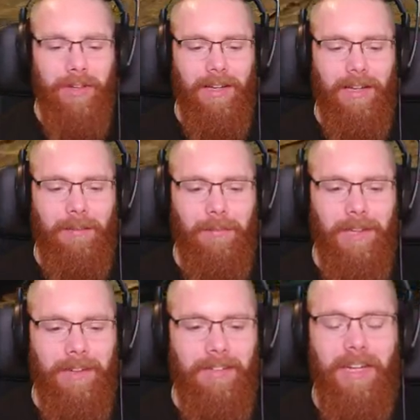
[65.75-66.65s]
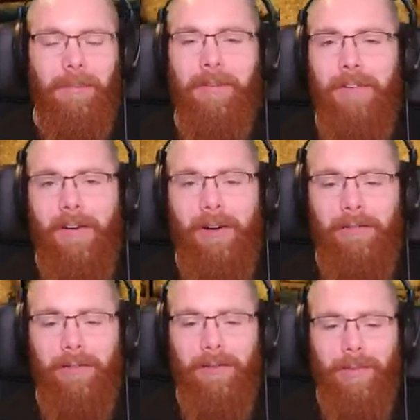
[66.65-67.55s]
It doesn't happen very
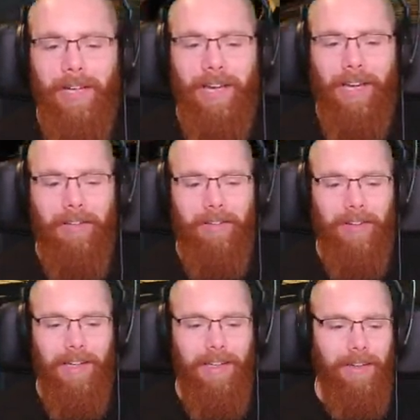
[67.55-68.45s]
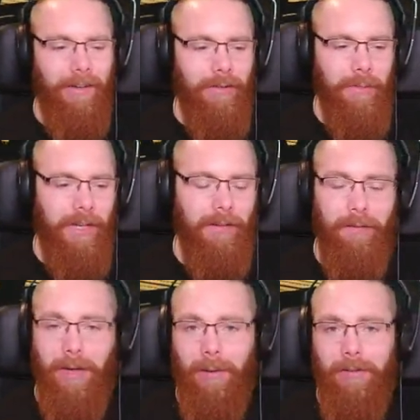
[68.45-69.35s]
often, but occasionally you can spend a
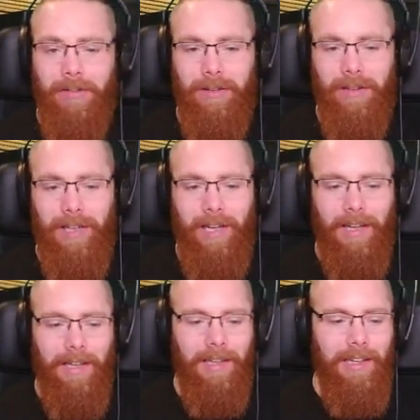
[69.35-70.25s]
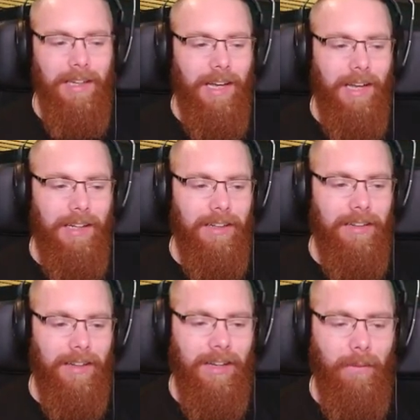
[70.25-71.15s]
few hours doing it
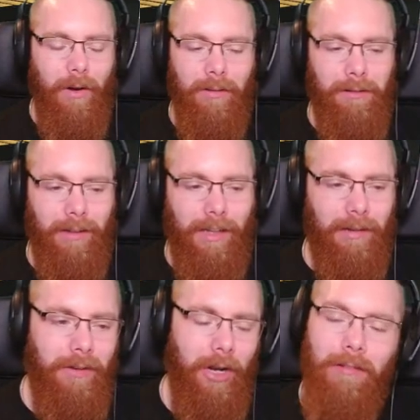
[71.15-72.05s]
and won't find anything.